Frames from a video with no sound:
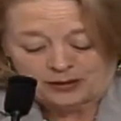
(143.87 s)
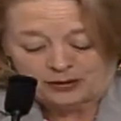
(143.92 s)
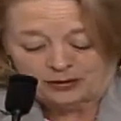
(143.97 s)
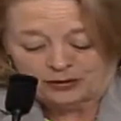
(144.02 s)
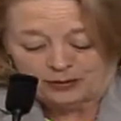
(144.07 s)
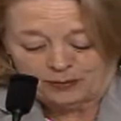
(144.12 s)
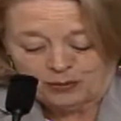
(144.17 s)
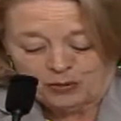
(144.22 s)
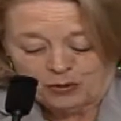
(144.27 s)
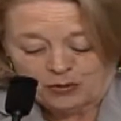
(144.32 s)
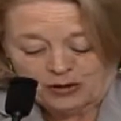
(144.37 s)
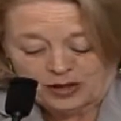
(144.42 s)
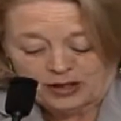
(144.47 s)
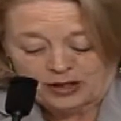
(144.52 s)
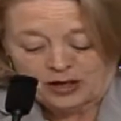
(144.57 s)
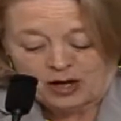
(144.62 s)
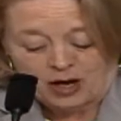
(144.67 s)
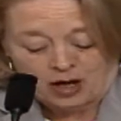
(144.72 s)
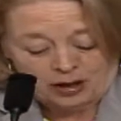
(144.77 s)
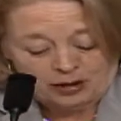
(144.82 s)
is
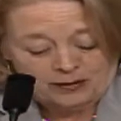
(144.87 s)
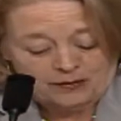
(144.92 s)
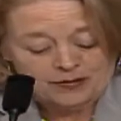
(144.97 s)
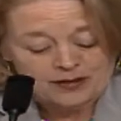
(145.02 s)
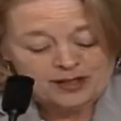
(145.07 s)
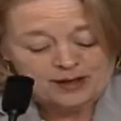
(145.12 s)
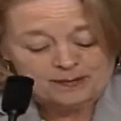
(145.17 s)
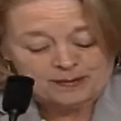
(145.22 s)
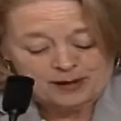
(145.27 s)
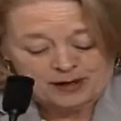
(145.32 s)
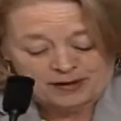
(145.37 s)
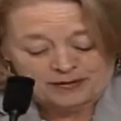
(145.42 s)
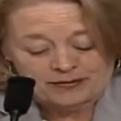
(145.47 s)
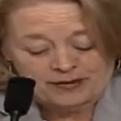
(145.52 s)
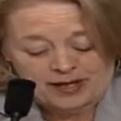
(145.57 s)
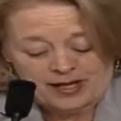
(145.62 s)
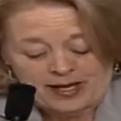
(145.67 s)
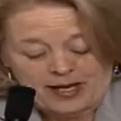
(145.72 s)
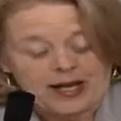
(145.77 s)
supporting all of the above